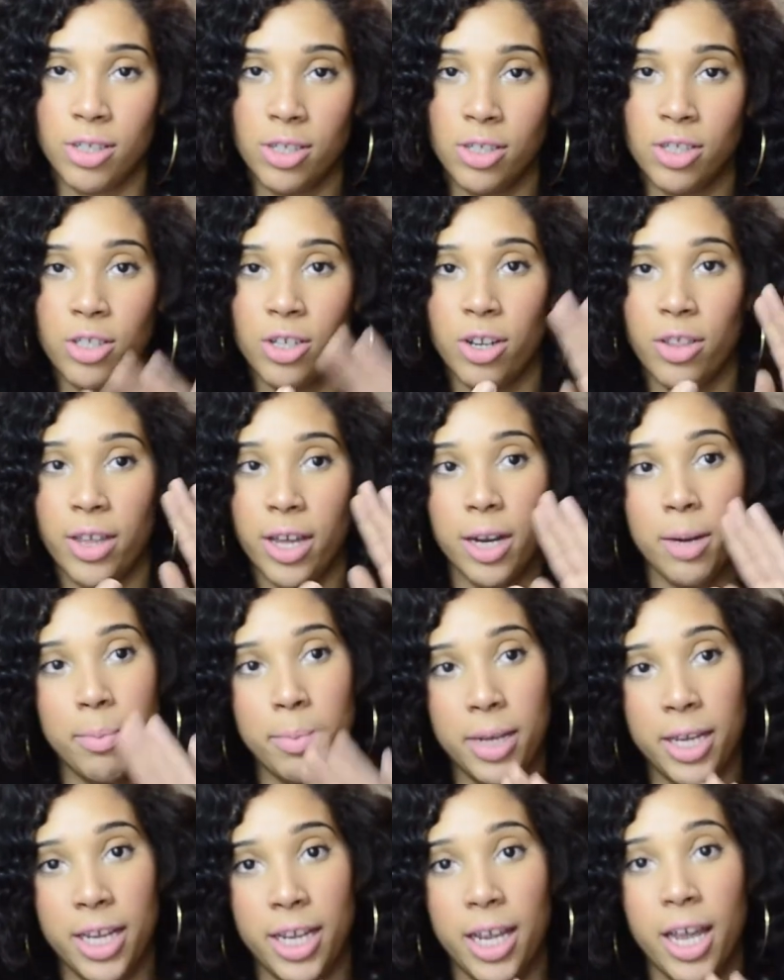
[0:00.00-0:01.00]
sister, then
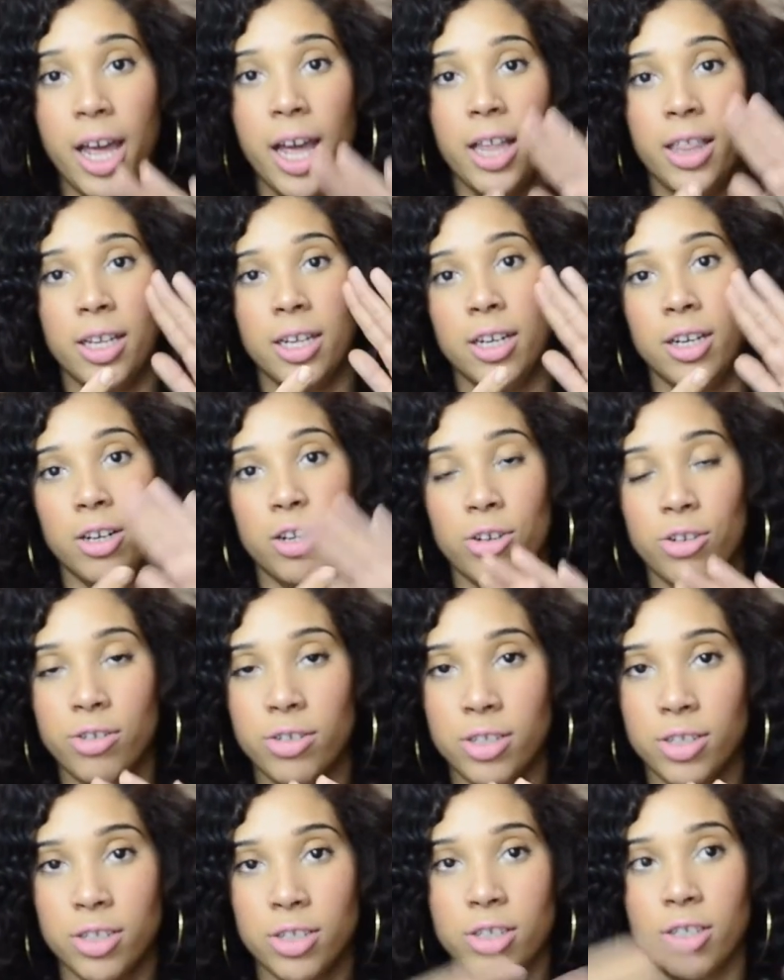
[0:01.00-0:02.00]
me, then a little
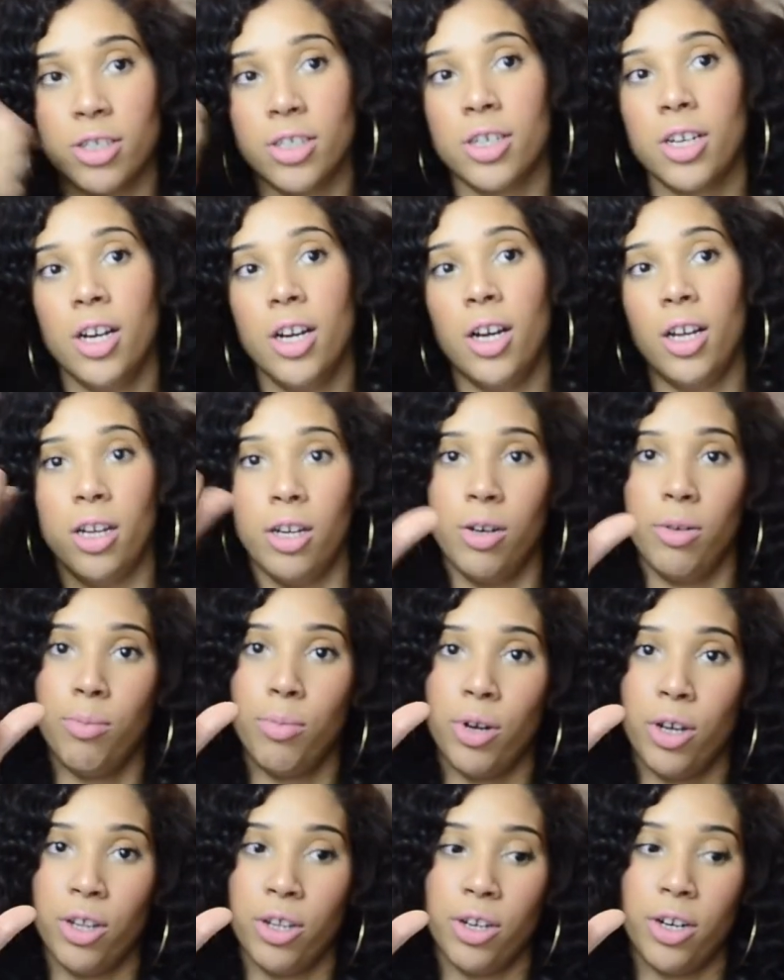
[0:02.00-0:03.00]
sister, little
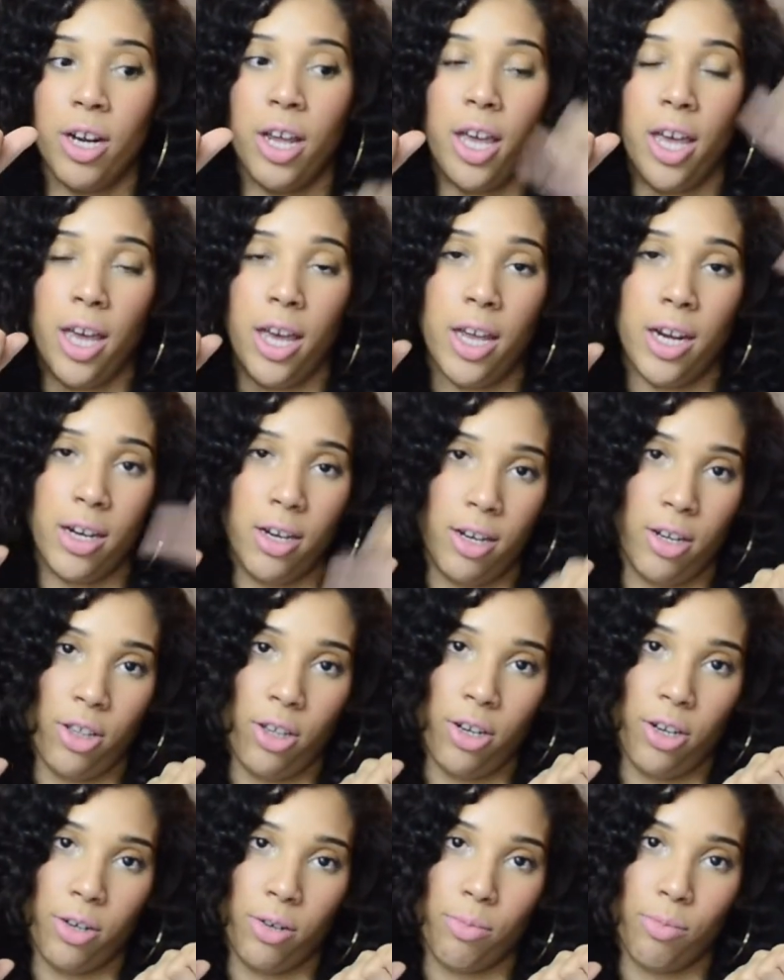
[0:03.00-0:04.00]
brother, and
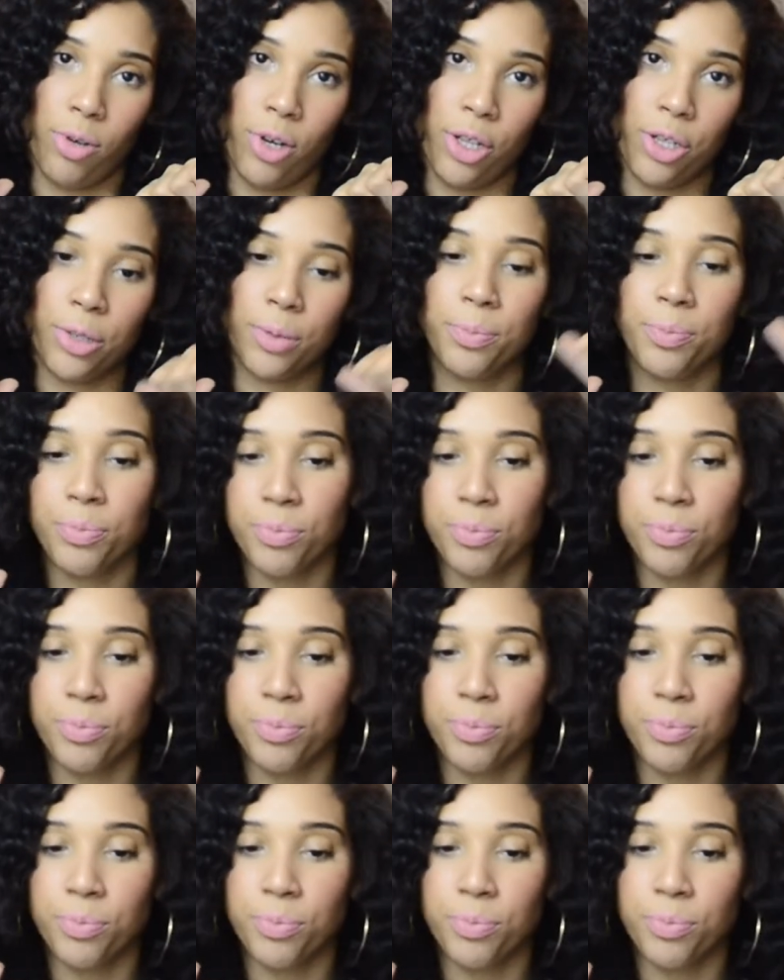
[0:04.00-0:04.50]
another little brother.